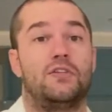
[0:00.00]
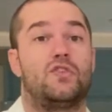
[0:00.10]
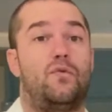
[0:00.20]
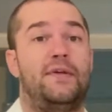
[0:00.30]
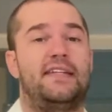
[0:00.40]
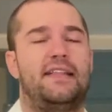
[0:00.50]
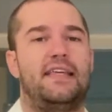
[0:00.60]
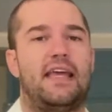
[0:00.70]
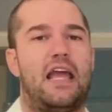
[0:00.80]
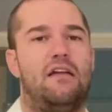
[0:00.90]
So if we take
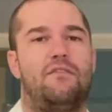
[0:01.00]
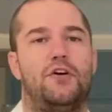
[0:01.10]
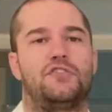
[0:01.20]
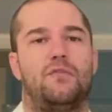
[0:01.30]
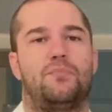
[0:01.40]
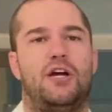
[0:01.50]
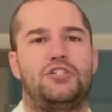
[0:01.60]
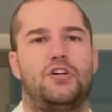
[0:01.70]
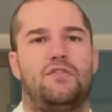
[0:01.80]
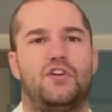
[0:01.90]
the inverse of
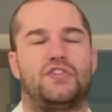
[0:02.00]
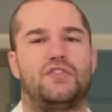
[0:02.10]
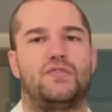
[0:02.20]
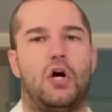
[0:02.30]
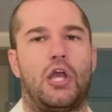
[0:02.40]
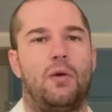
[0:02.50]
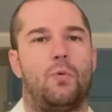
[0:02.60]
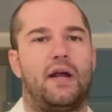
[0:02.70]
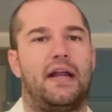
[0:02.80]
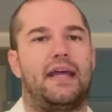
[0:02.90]
pressure versus volume,
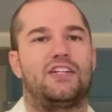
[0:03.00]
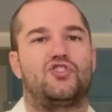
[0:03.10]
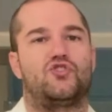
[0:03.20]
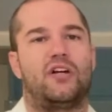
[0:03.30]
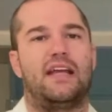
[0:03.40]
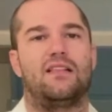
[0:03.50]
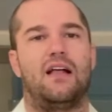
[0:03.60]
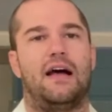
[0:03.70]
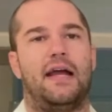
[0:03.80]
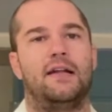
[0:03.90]
we're going to get a straight
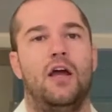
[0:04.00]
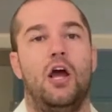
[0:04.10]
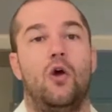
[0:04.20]
line